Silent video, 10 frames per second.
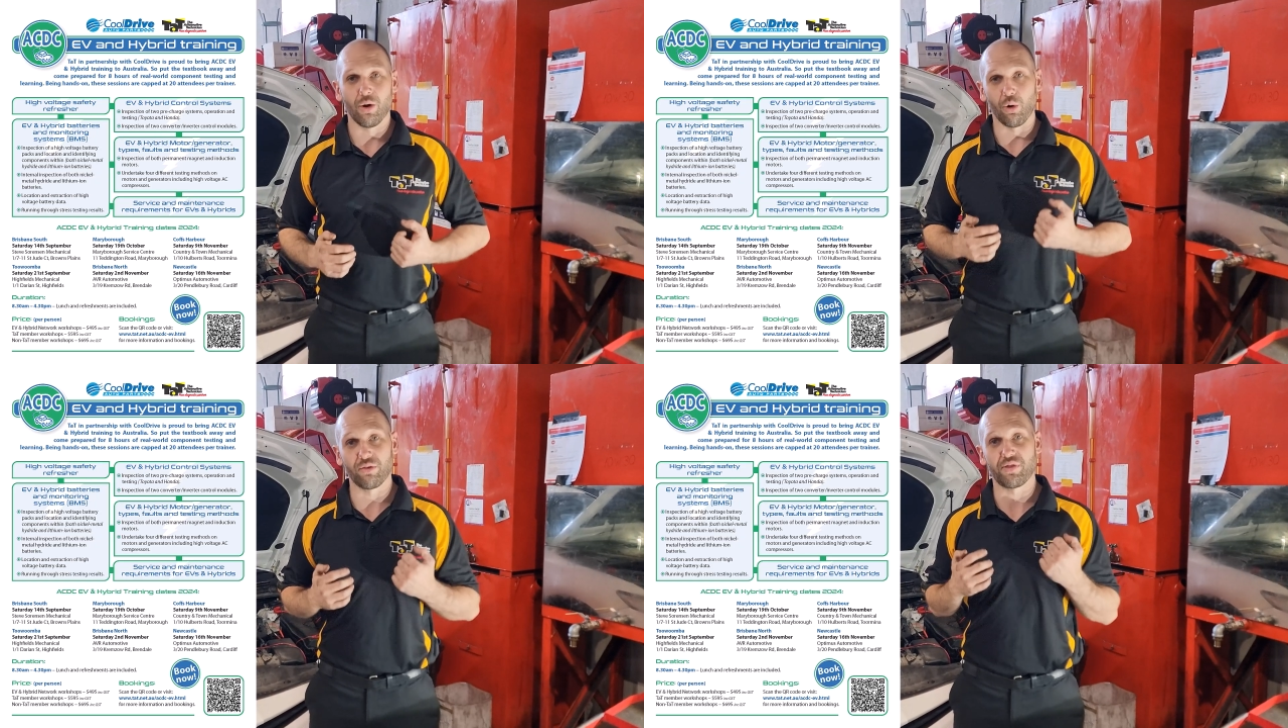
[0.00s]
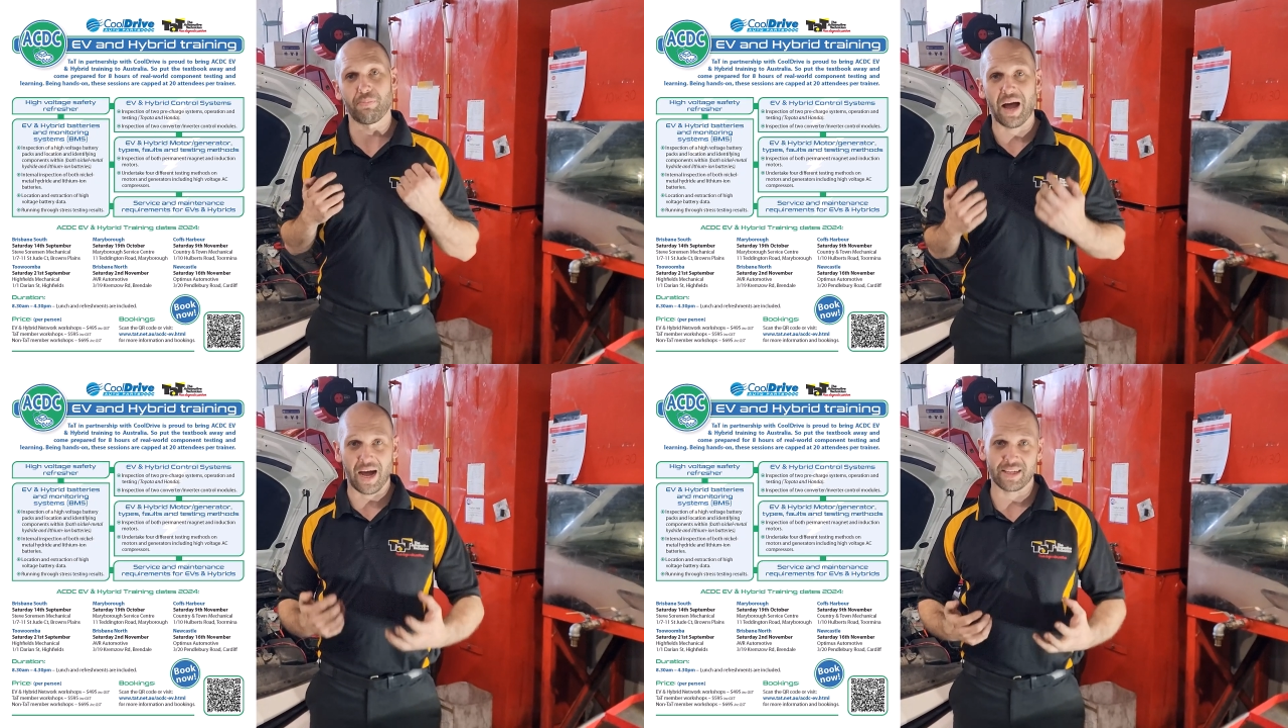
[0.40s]
all of the
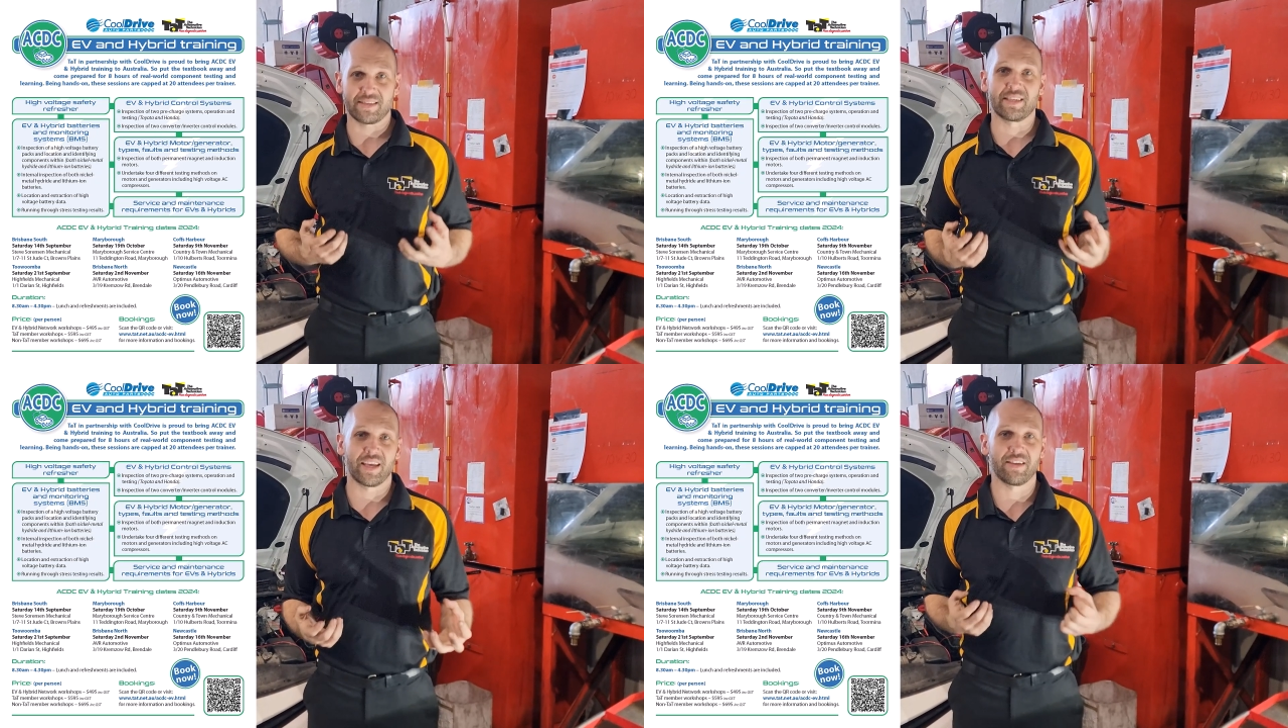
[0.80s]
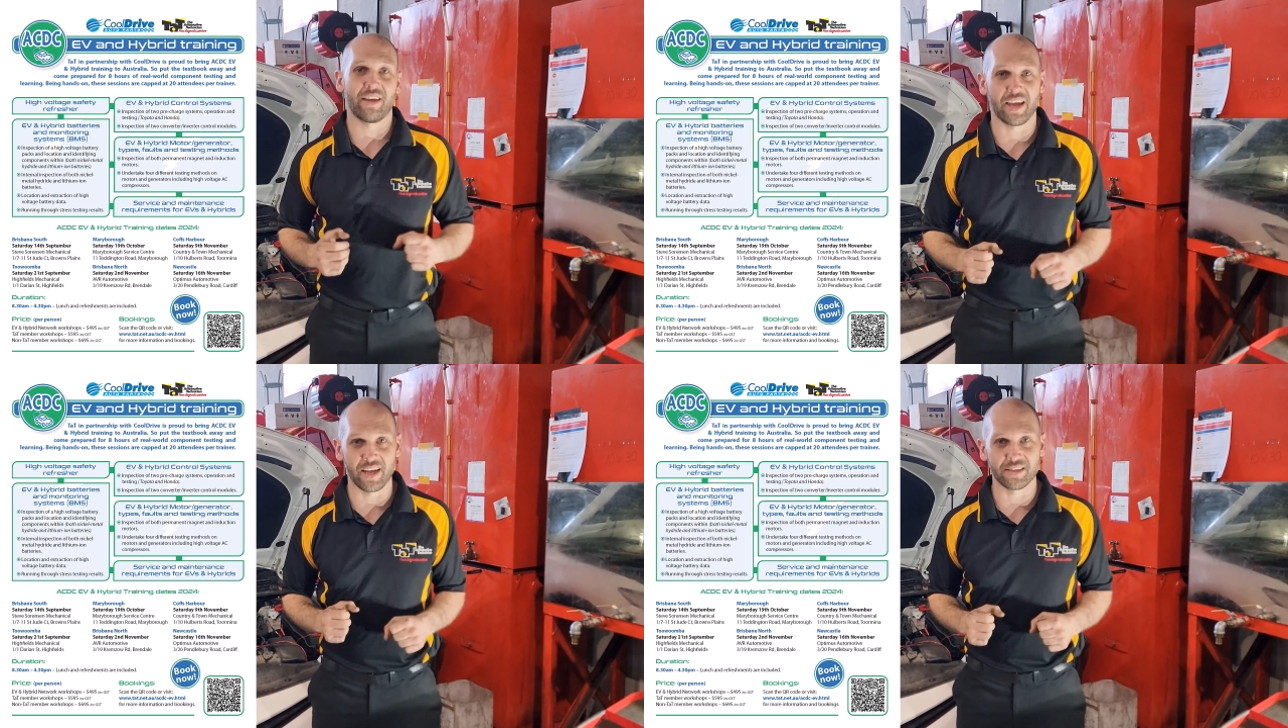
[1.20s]
parts to get your
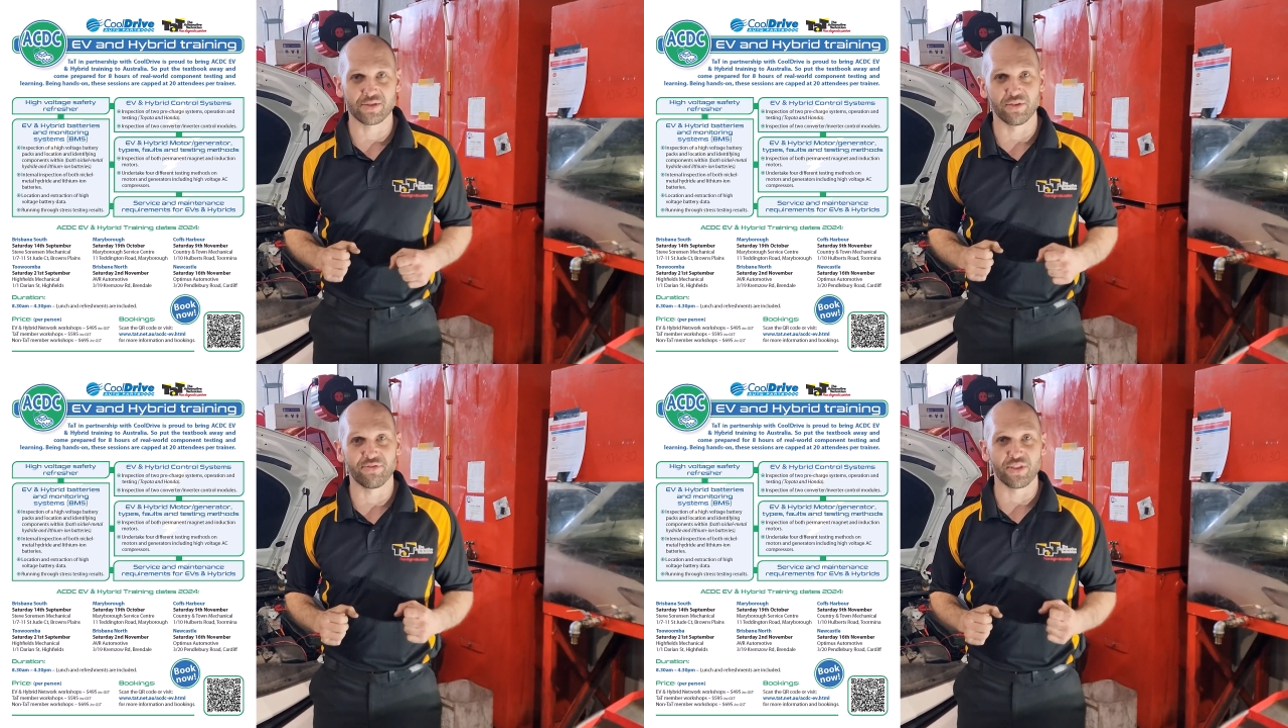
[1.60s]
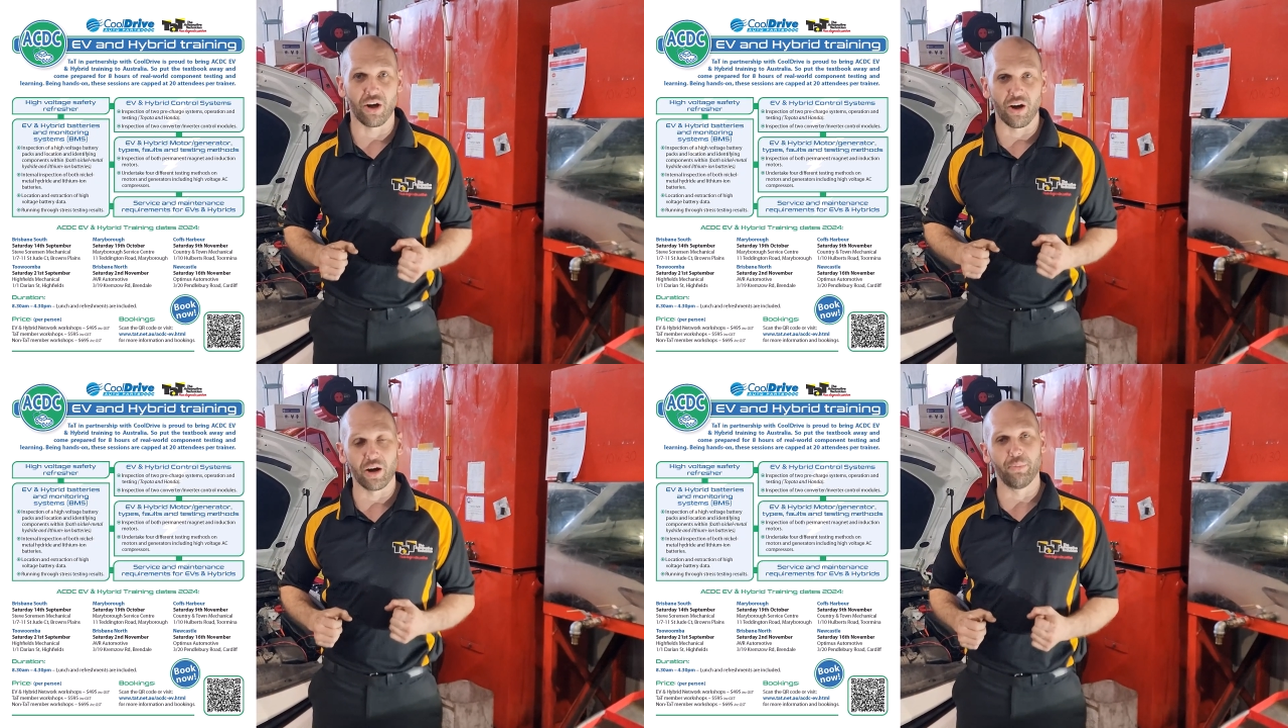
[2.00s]
hands on for the
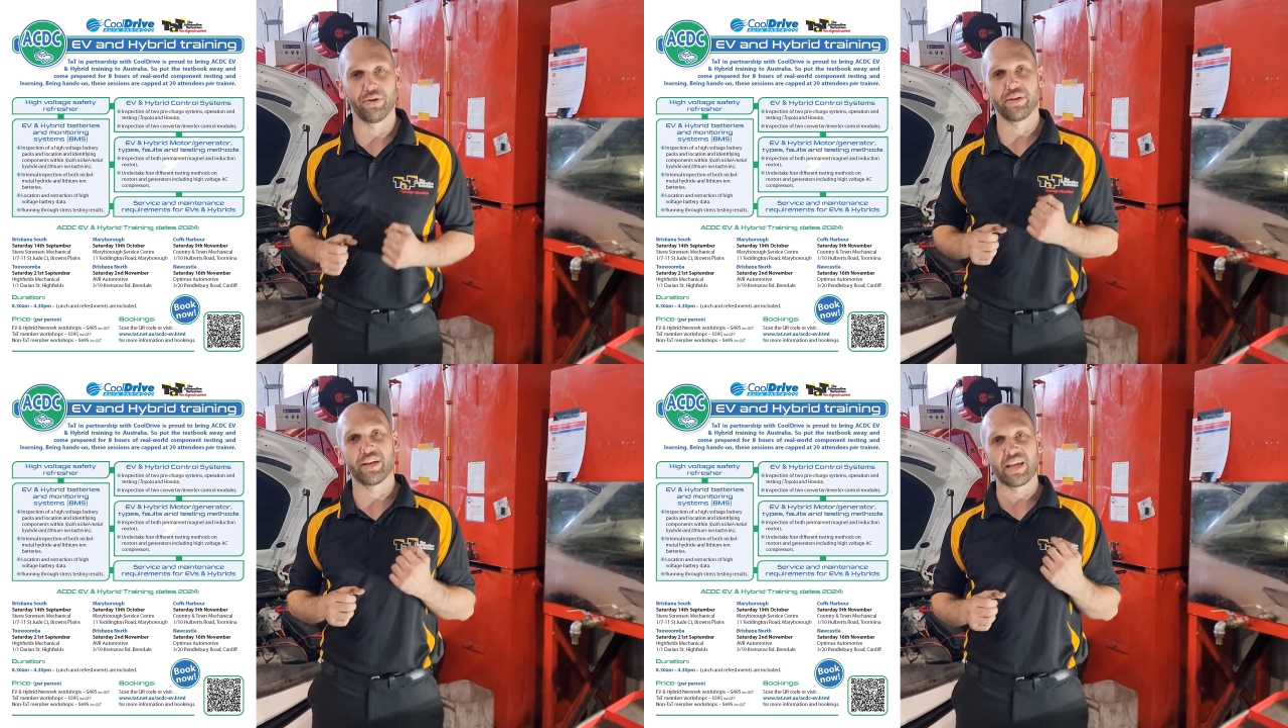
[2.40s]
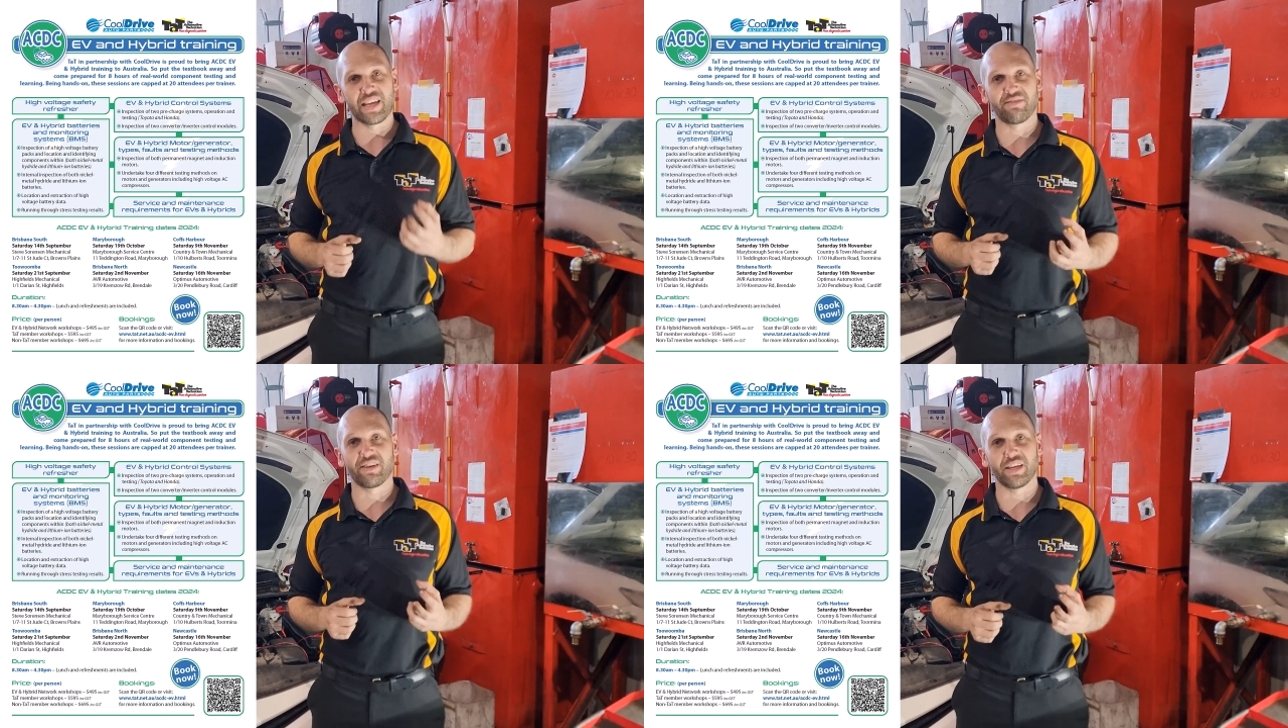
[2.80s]
hybrid and
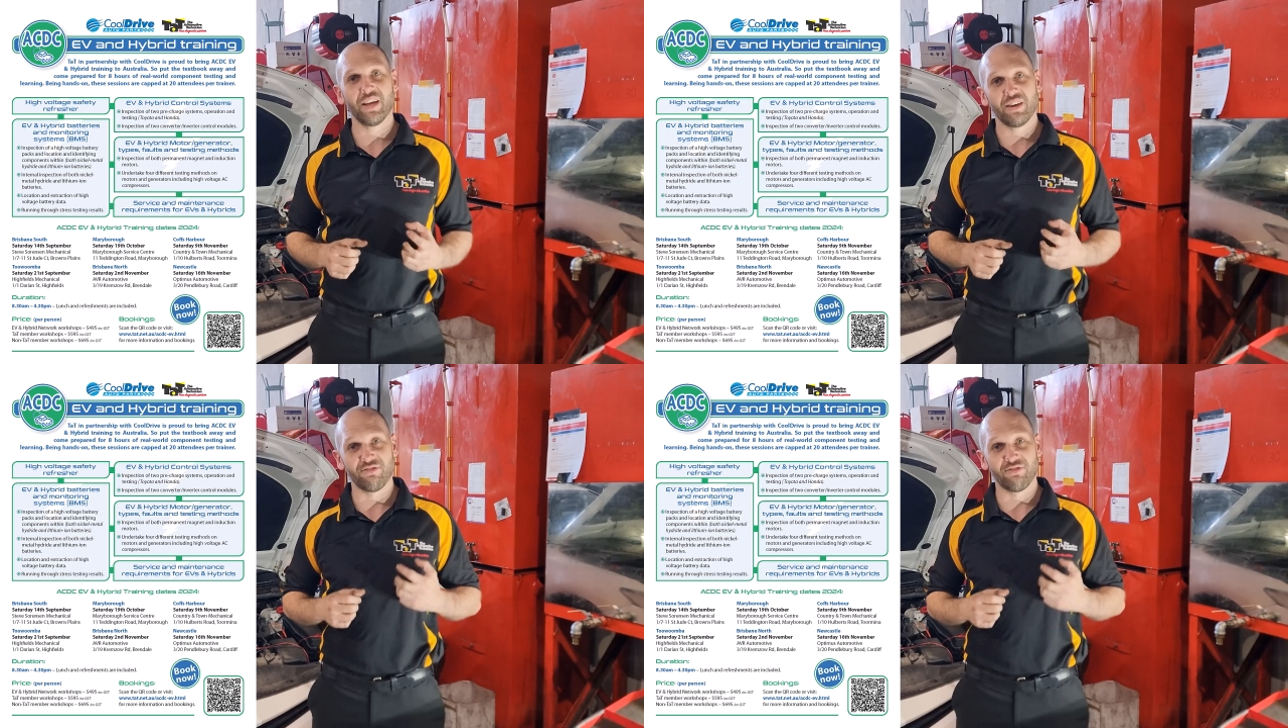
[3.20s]
EV